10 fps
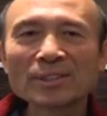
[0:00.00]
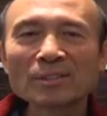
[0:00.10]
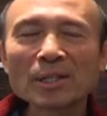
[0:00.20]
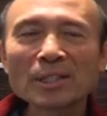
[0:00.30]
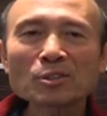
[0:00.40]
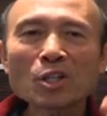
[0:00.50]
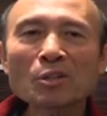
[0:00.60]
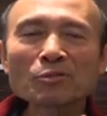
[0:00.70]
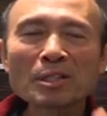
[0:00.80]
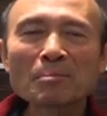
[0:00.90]
When they
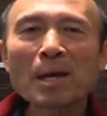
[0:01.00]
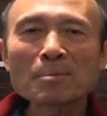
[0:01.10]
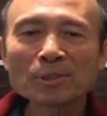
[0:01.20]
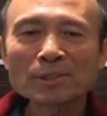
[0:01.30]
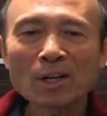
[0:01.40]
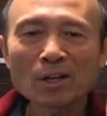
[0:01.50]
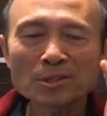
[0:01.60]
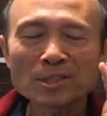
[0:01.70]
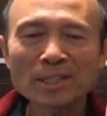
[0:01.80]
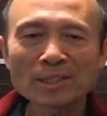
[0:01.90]
talk with a member, they always
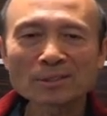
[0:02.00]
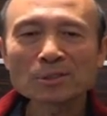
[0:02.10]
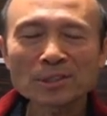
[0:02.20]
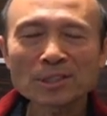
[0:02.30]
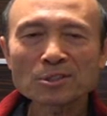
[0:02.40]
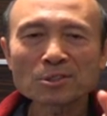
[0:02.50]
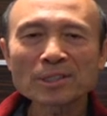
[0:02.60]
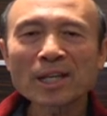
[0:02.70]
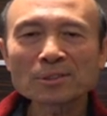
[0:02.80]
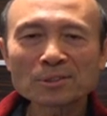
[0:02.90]
say, Do this, do
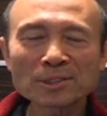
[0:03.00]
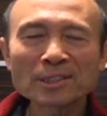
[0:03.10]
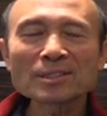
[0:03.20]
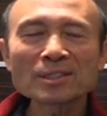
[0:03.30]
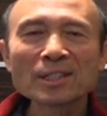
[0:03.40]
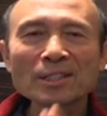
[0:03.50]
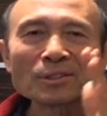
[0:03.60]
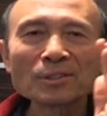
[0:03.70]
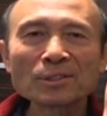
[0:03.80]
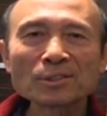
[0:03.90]
that, do this.
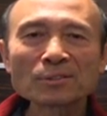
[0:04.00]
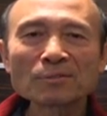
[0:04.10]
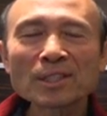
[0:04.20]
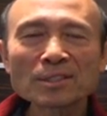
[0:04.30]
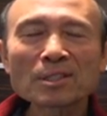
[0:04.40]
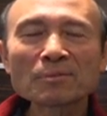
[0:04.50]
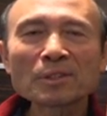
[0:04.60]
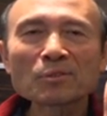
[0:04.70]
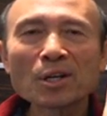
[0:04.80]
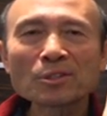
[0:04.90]
You, you've done
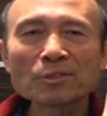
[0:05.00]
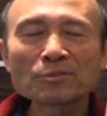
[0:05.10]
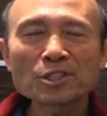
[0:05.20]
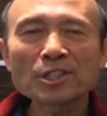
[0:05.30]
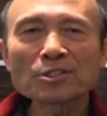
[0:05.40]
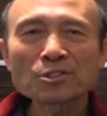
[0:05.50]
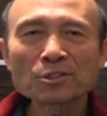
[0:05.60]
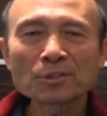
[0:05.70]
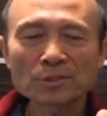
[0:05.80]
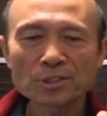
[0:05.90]
something wrong, you've changed, you
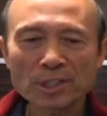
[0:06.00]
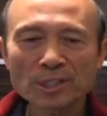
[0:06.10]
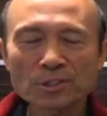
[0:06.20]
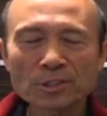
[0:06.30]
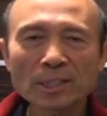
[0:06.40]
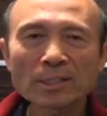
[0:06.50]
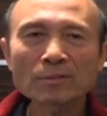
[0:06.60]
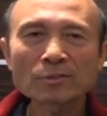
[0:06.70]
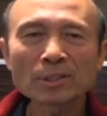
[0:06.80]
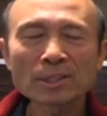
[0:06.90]
have to change. They
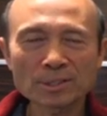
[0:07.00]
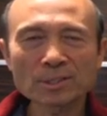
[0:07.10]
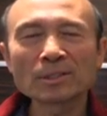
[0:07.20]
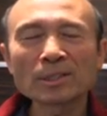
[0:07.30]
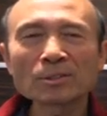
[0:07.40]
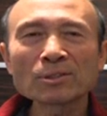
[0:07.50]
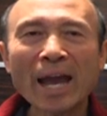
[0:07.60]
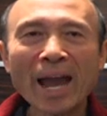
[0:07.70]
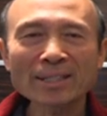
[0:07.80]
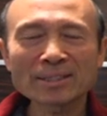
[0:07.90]
never listen, they don't
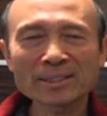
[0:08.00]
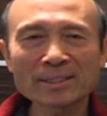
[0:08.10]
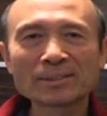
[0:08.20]
ask.